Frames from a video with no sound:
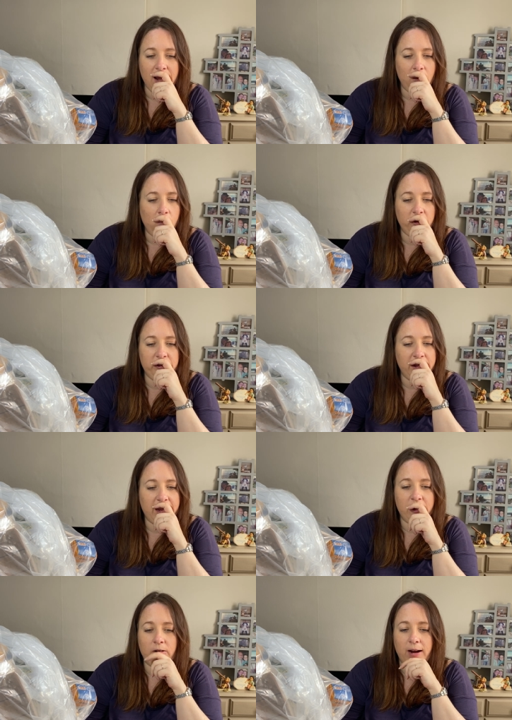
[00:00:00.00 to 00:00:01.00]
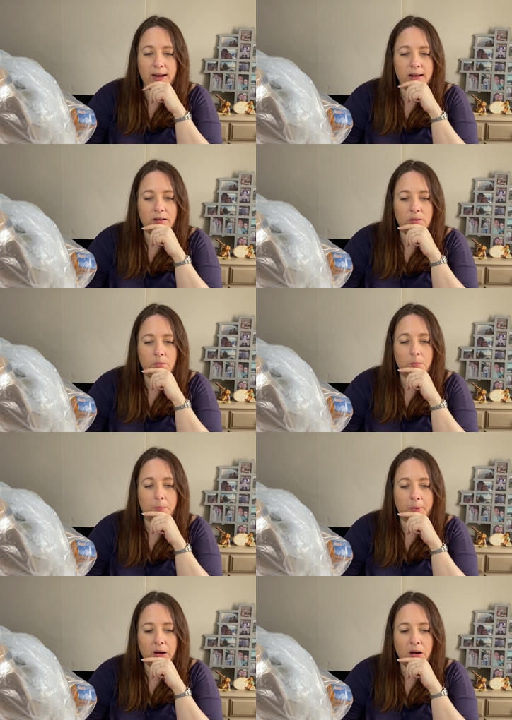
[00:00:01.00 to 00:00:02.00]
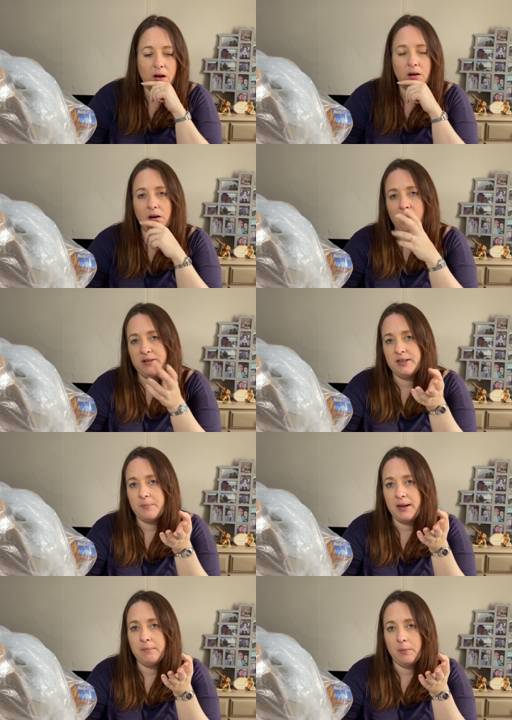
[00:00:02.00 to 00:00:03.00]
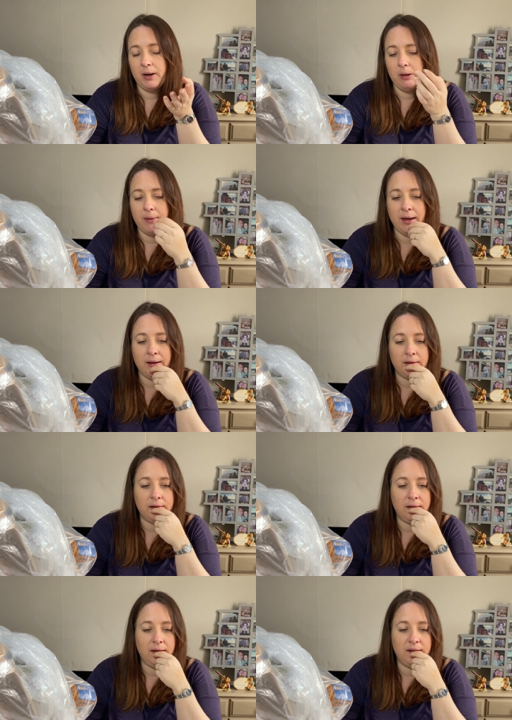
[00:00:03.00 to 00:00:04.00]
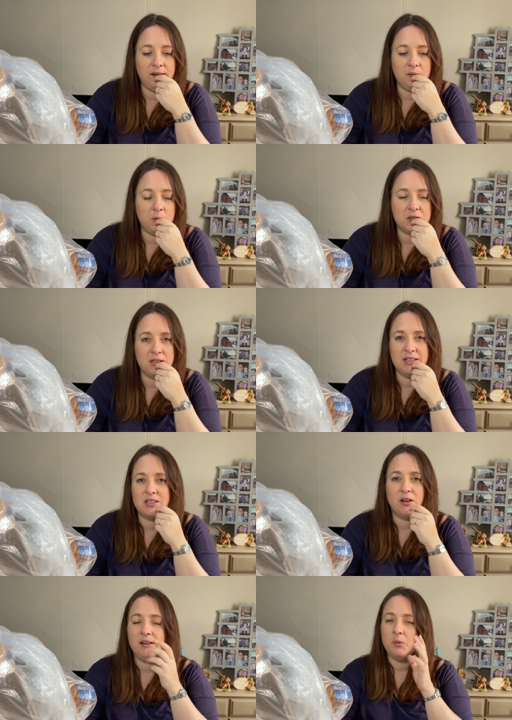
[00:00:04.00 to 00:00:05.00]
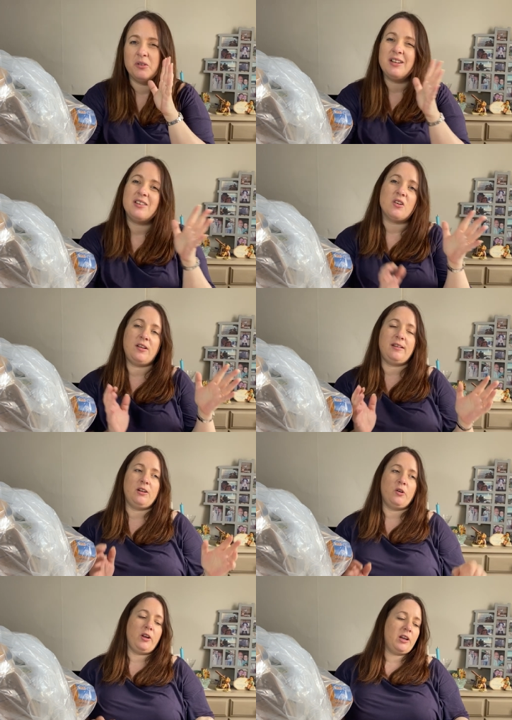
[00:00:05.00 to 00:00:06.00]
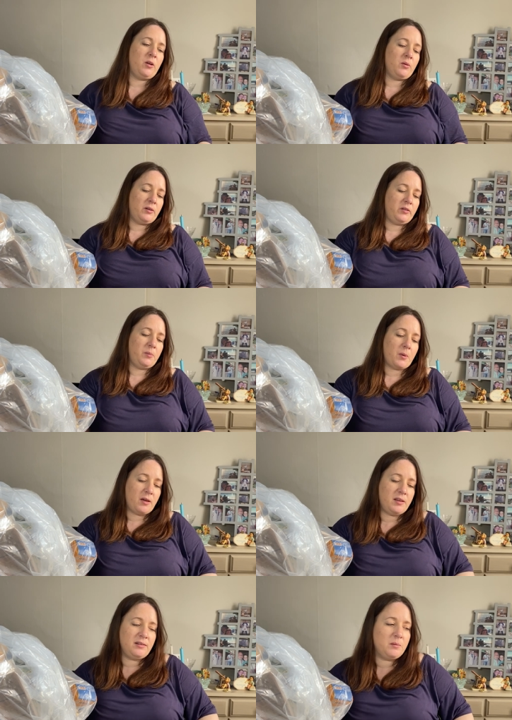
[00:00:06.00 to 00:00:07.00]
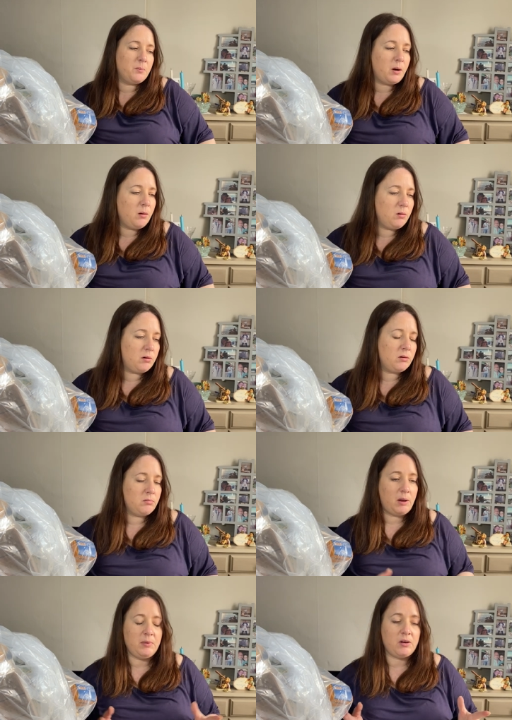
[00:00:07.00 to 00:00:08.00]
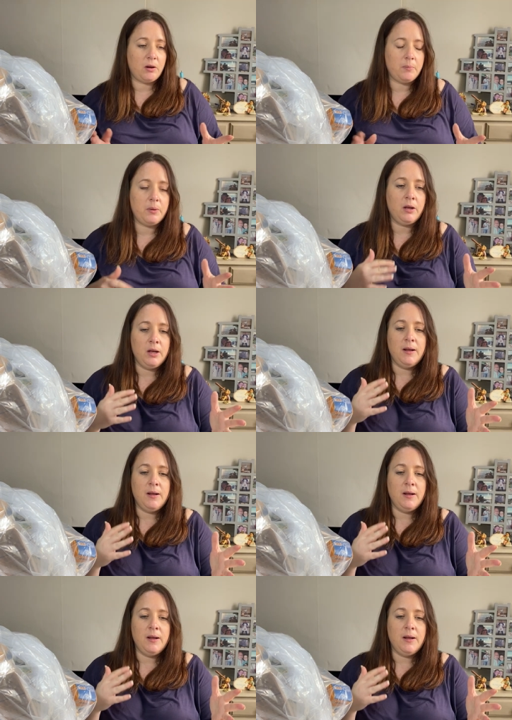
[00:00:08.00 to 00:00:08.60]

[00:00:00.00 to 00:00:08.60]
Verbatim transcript: wasn't that great, but I did make my money back and it wasn't exciting. It wasn't exciting lot. You know, if you buy things in bulk, maybe you don't, but